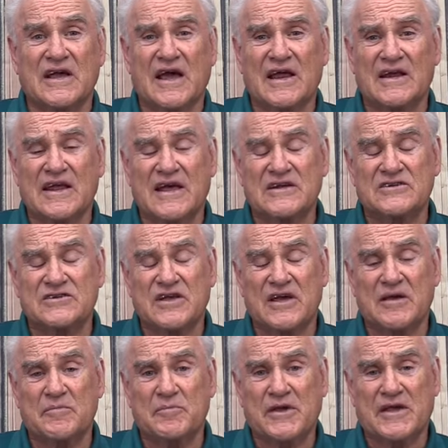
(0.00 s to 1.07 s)
And as
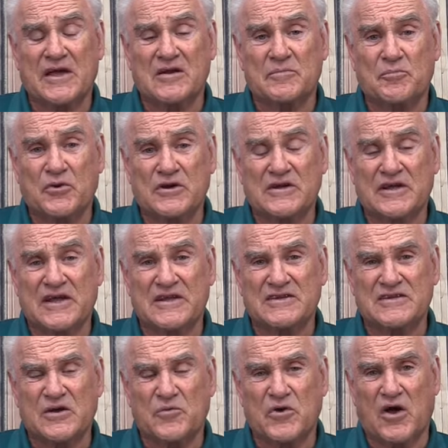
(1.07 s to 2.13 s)
they began to put it together, they
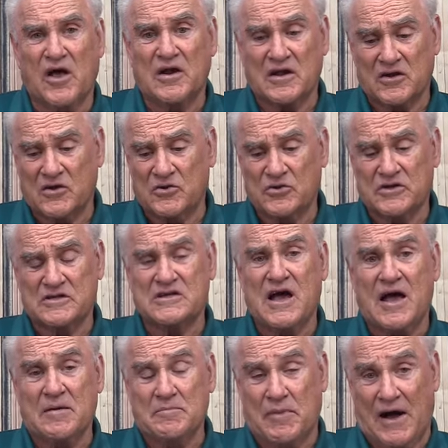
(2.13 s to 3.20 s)
said, We ought to include a
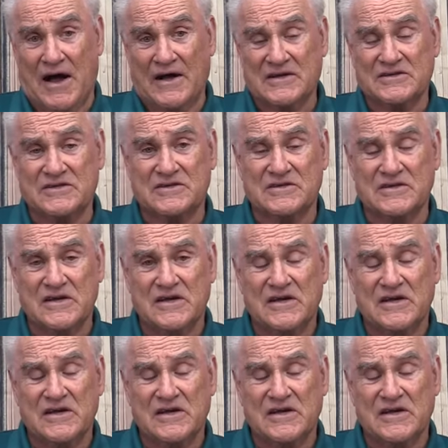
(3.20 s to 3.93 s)
time box